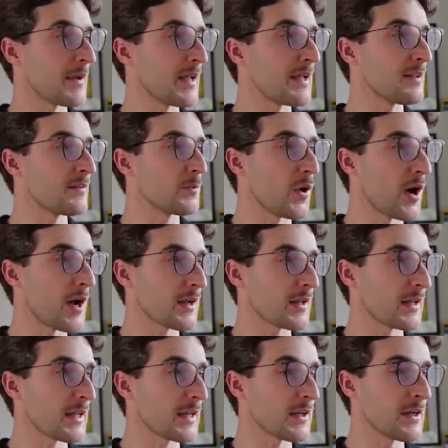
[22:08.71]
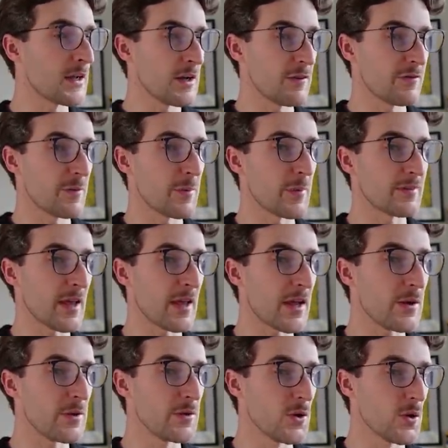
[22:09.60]
He is working for
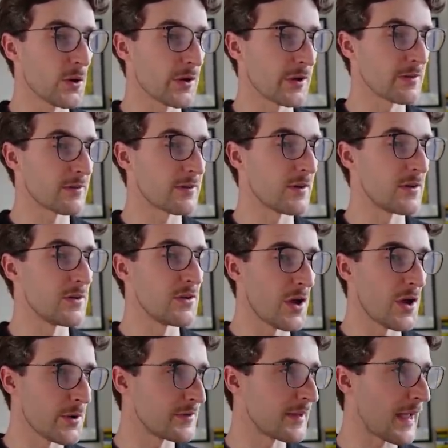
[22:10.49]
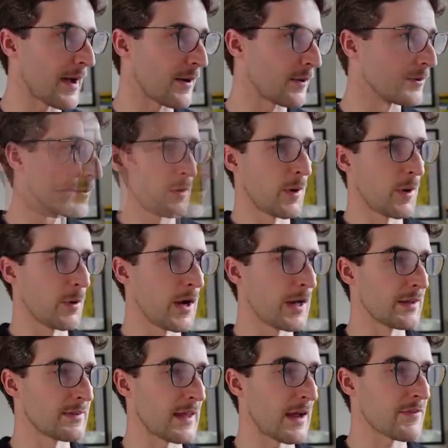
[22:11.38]
Matteo Jorgenson, no doubt. Oh my
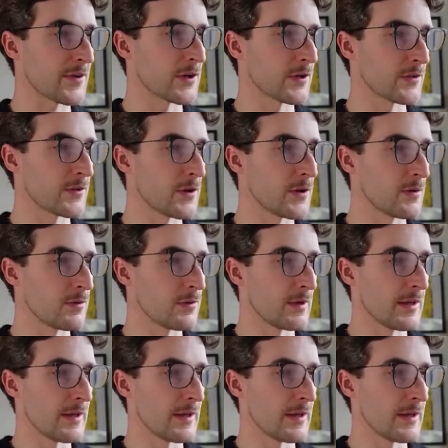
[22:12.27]
word, David Gaudu.